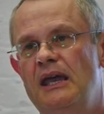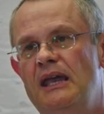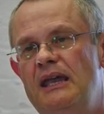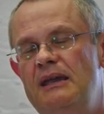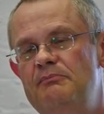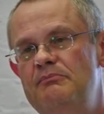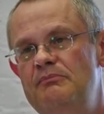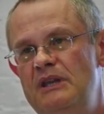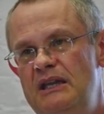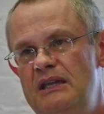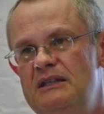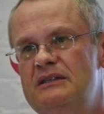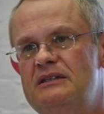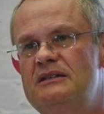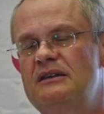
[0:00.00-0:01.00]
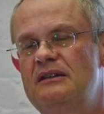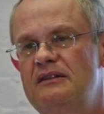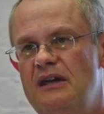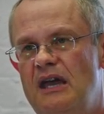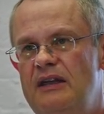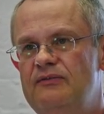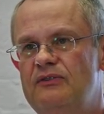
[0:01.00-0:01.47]
It means that
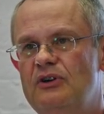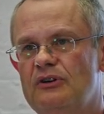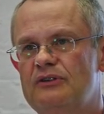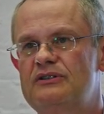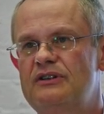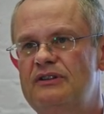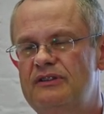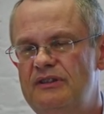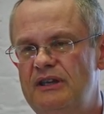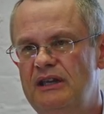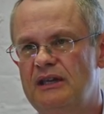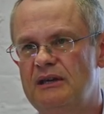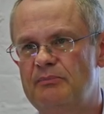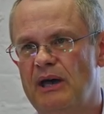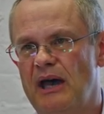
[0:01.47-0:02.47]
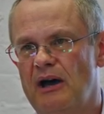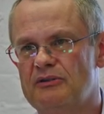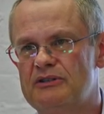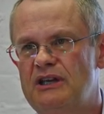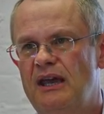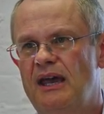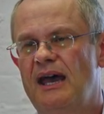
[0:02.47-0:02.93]
they've got to think about
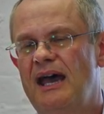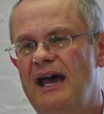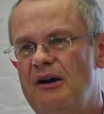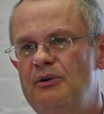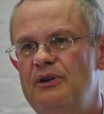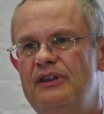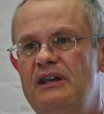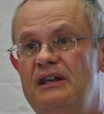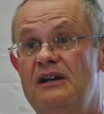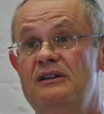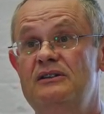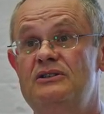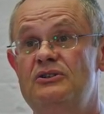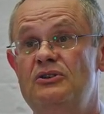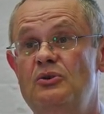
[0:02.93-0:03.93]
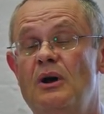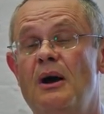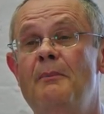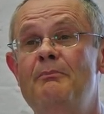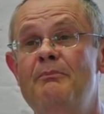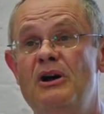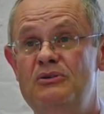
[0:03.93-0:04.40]
how are they going to
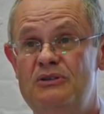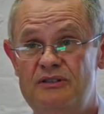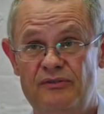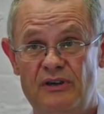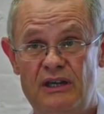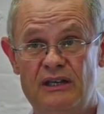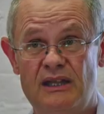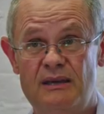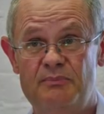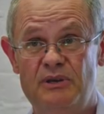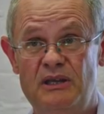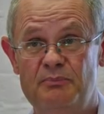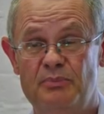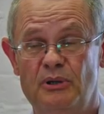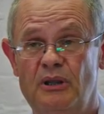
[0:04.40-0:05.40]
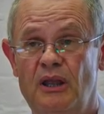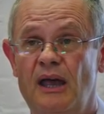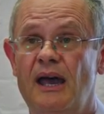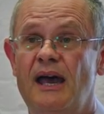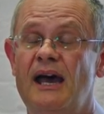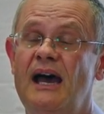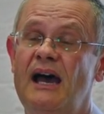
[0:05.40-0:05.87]
motivate their people?
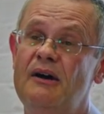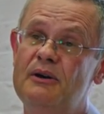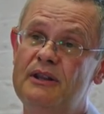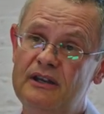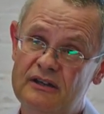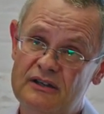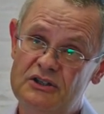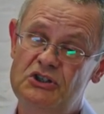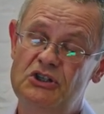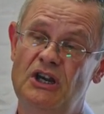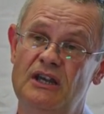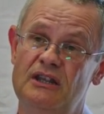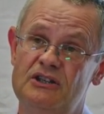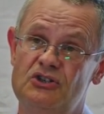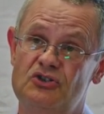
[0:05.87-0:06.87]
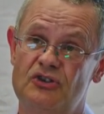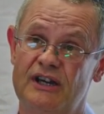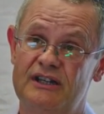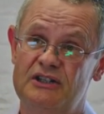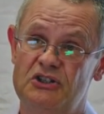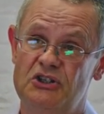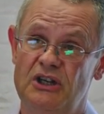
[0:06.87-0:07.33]
How are they going to share the
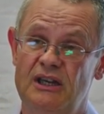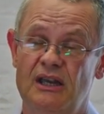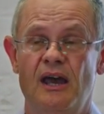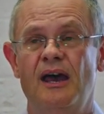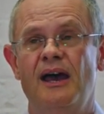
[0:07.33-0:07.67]
strategy?